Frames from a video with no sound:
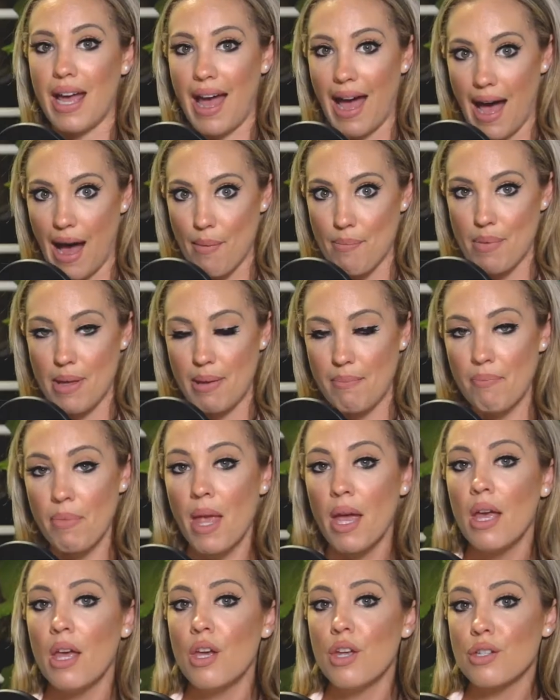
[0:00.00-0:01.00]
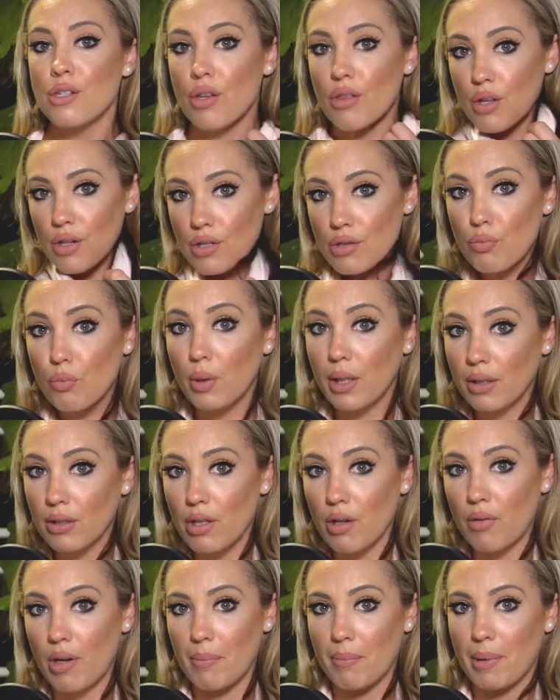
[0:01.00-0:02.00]
to happen. So those will
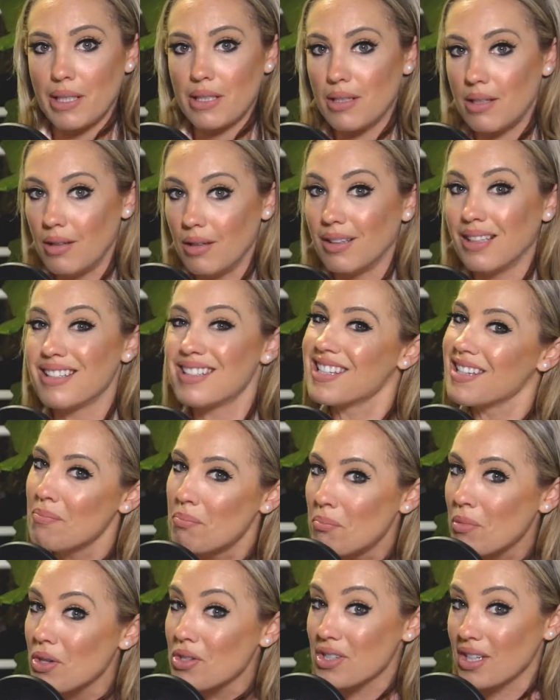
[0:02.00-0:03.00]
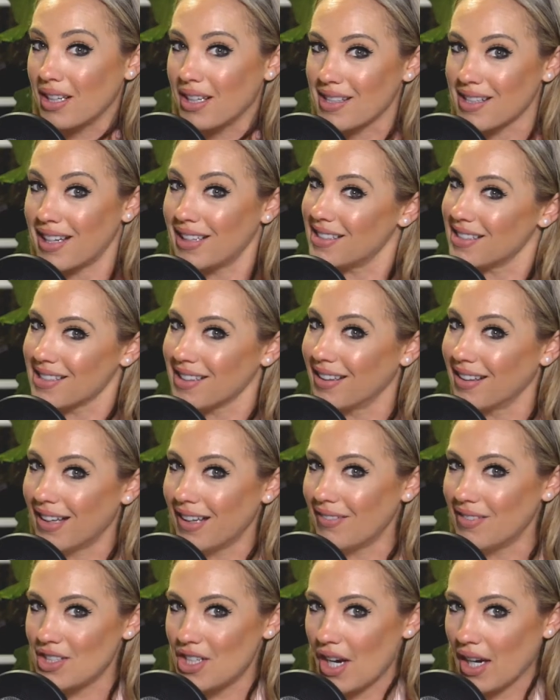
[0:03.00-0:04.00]
go on my to-do list, mostly because I just
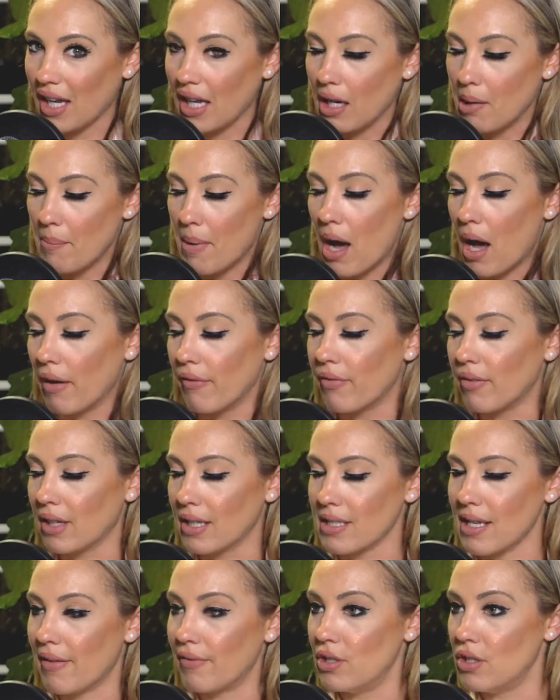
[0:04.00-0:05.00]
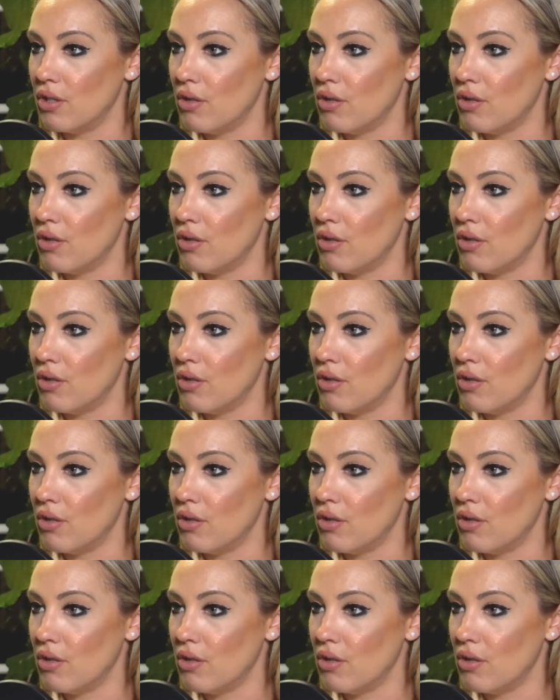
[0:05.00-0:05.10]
love checking them off because I have